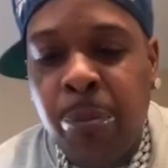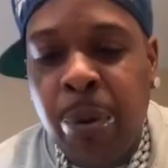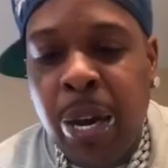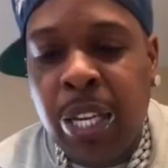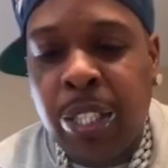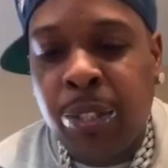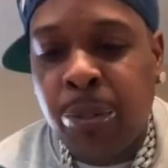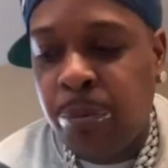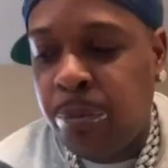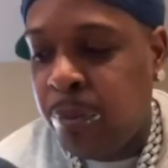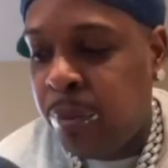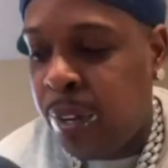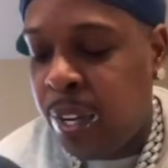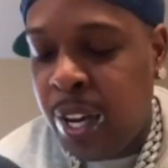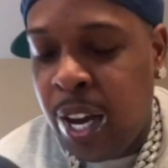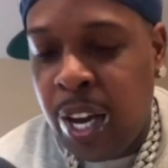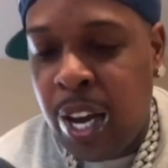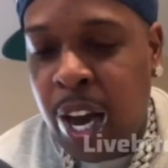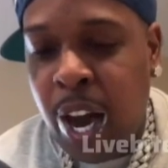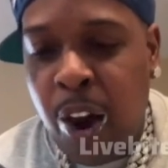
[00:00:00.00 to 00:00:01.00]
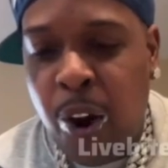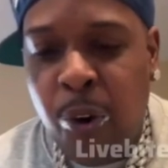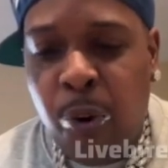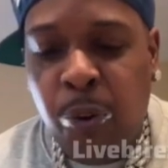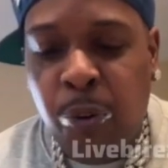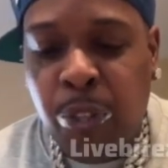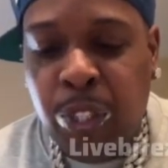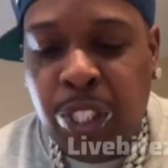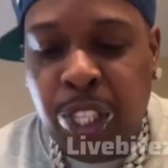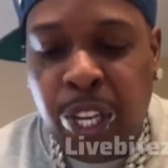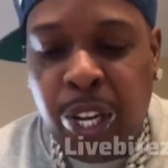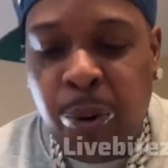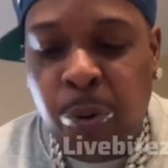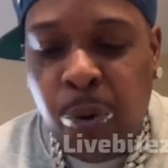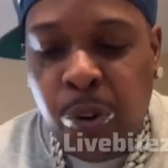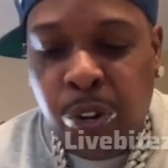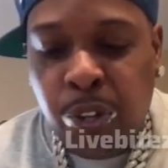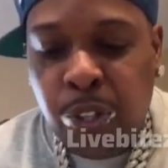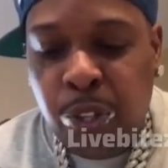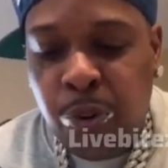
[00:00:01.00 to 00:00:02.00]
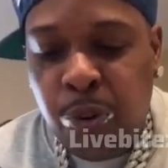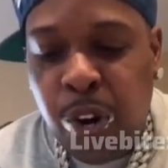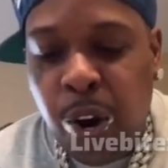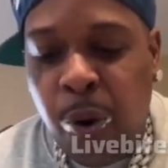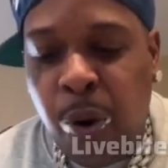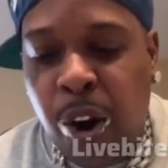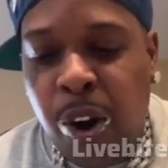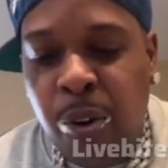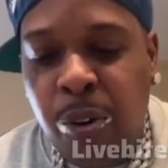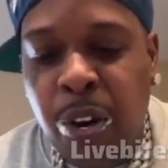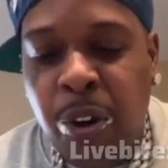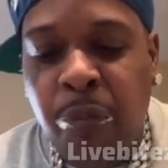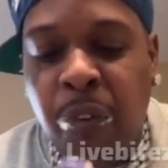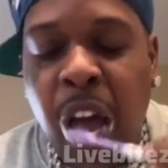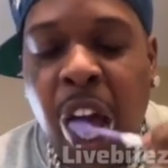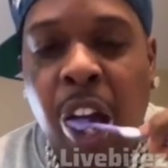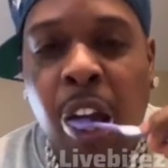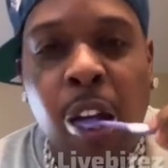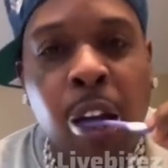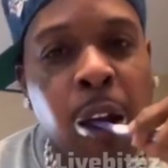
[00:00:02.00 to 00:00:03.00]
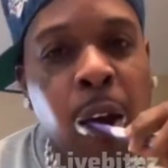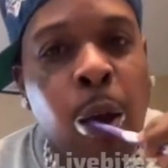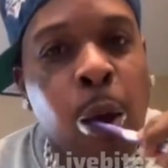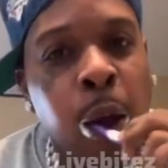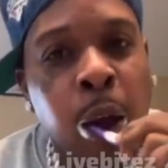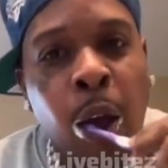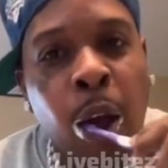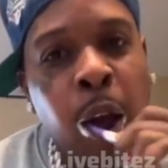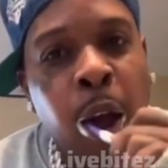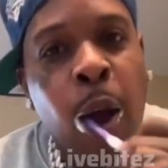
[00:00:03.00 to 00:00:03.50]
talking about some, she ain't want to do no OnlyFans.